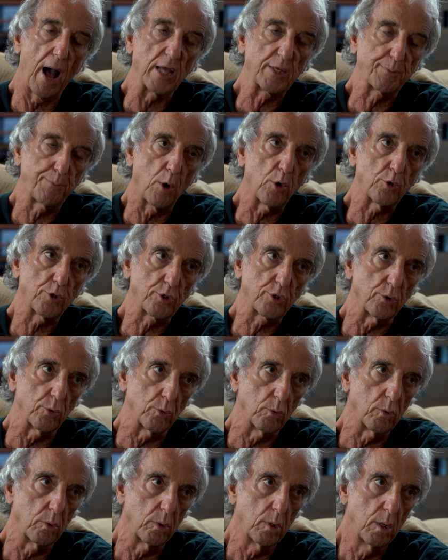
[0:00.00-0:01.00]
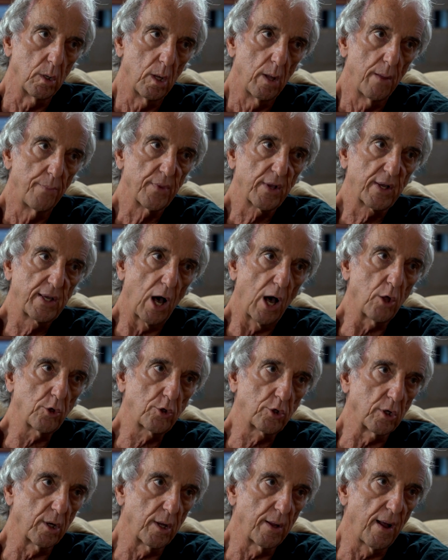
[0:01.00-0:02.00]
are supposed to
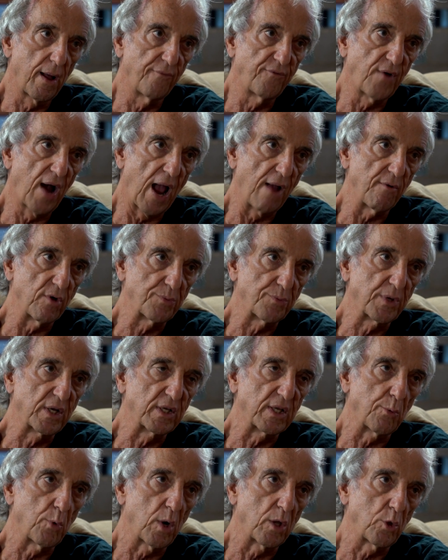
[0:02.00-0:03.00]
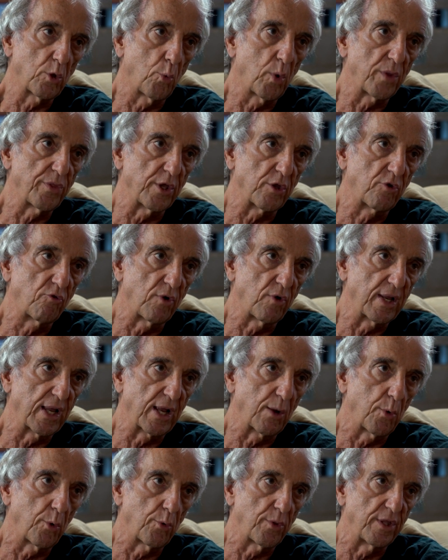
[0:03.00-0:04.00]
culture a virus because they want to know what they're
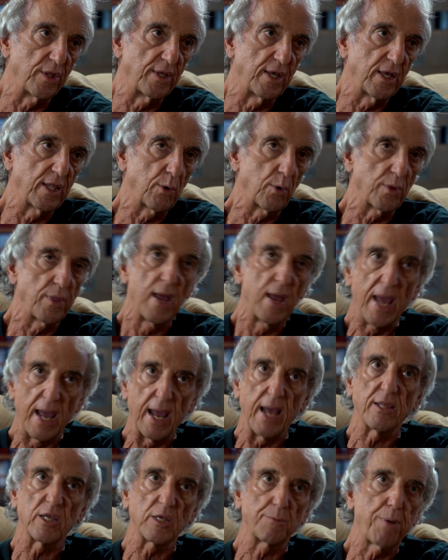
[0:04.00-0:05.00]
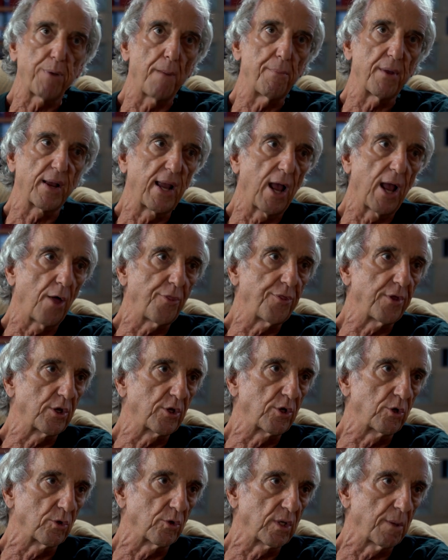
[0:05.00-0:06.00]
treating and what they're dealing with, and there's public health
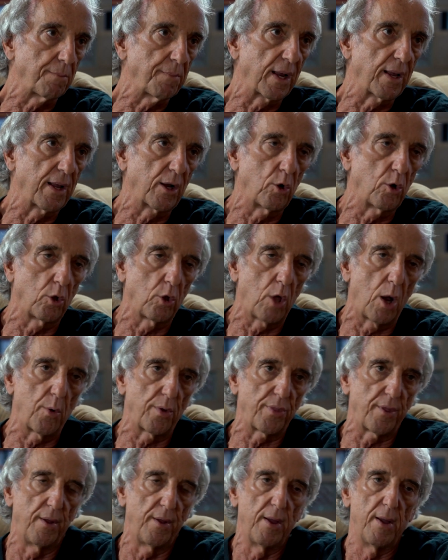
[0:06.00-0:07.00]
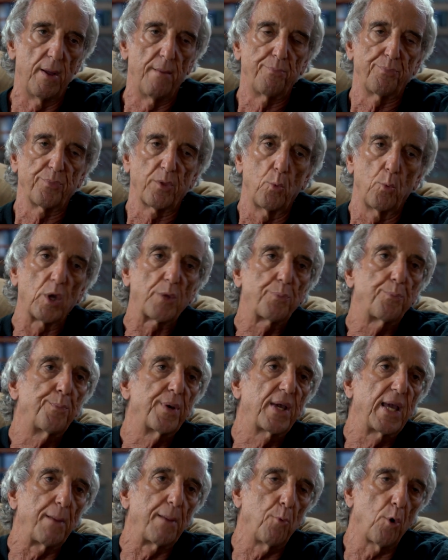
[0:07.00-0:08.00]
issues that might go along with it, which
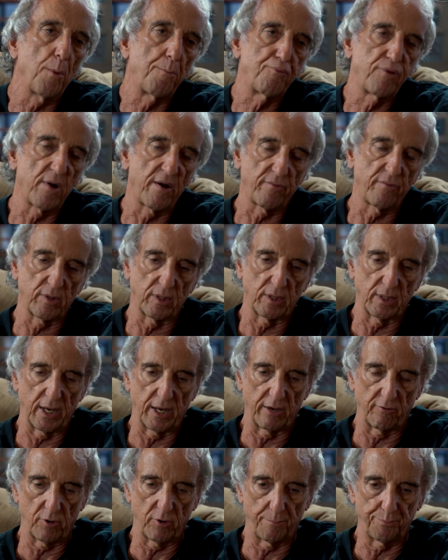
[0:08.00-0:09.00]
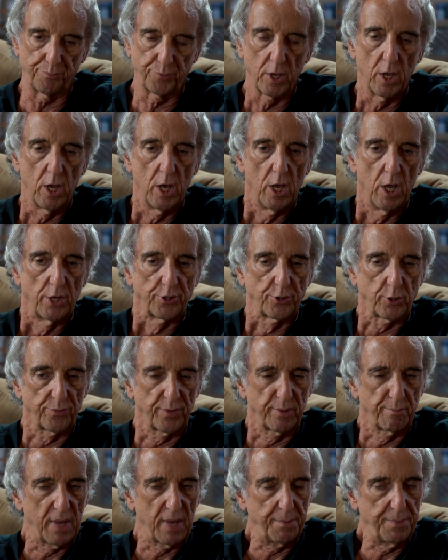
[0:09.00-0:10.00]
became more prevalent later on. So
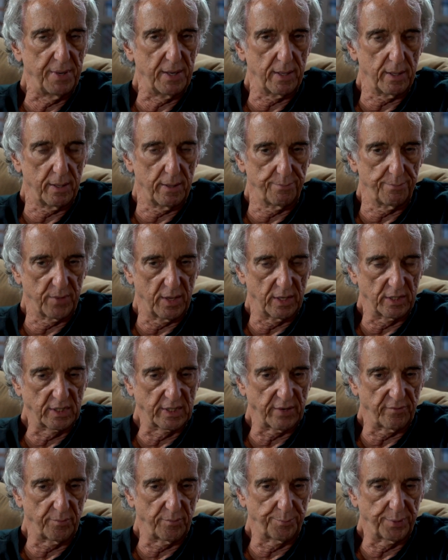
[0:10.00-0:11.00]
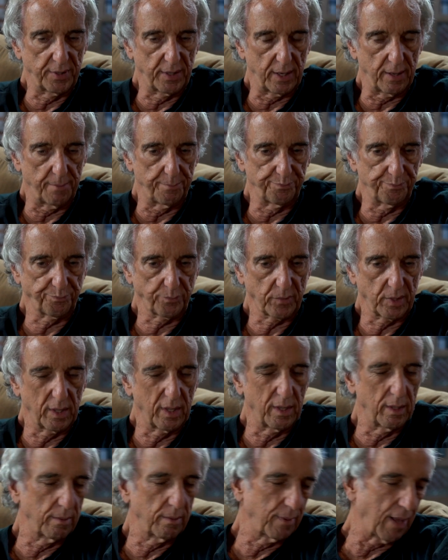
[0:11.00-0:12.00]
maybe at 7 p.m.,
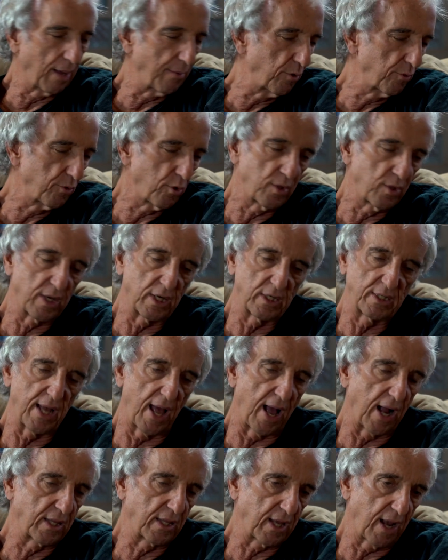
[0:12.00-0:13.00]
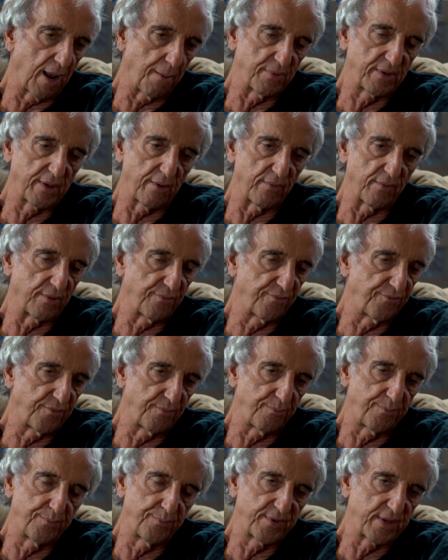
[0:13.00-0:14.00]
I don't know the exact time, 7
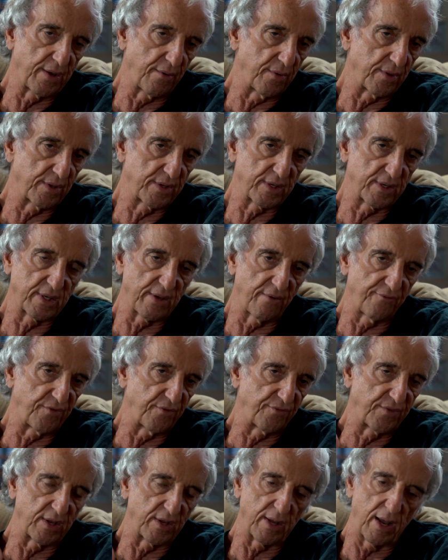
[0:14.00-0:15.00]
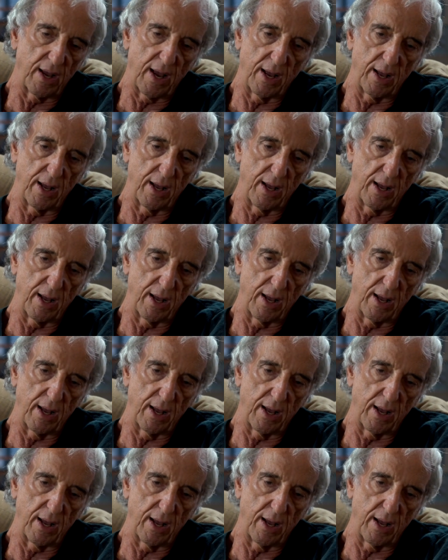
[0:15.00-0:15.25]
to 7:15,